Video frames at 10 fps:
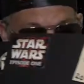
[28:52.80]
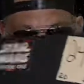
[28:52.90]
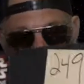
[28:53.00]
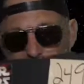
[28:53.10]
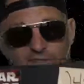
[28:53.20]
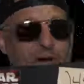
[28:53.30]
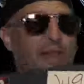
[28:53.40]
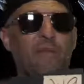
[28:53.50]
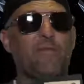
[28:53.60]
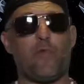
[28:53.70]
Can't even
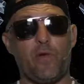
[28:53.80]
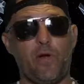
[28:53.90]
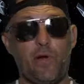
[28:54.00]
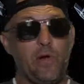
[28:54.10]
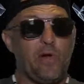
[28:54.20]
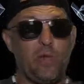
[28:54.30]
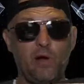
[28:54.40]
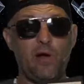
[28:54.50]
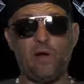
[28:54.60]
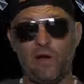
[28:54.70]
find it for $300
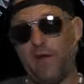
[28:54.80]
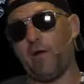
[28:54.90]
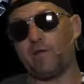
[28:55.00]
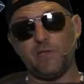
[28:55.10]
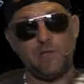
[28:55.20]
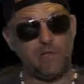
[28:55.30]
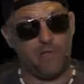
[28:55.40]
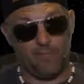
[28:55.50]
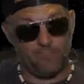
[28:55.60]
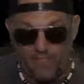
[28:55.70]
anywhere. I guarantee.
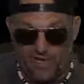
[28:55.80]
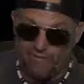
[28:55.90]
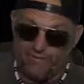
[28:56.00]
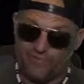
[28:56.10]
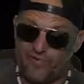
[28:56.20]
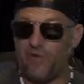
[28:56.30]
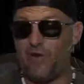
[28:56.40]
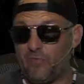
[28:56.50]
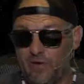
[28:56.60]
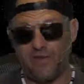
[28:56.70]
I
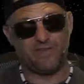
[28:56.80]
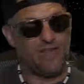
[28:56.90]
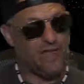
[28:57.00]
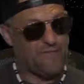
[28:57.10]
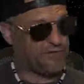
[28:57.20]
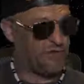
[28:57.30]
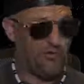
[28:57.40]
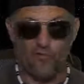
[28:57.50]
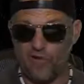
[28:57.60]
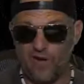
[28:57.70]
pretty much for
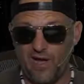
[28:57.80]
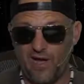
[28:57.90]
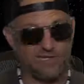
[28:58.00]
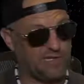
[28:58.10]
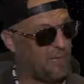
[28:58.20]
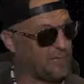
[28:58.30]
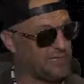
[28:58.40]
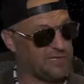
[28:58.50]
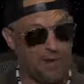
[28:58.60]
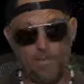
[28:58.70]
$249. It's almost
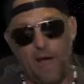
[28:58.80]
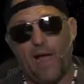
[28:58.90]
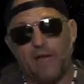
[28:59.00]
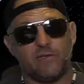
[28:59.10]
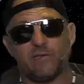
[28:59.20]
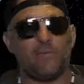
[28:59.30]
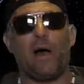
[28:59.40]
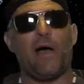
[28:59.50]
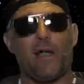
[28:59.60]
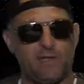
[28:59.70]
just like buy it just to
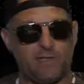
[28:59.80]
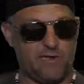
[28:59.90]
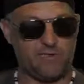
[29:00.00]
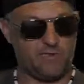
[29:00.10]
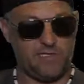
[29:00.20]
buy it because it's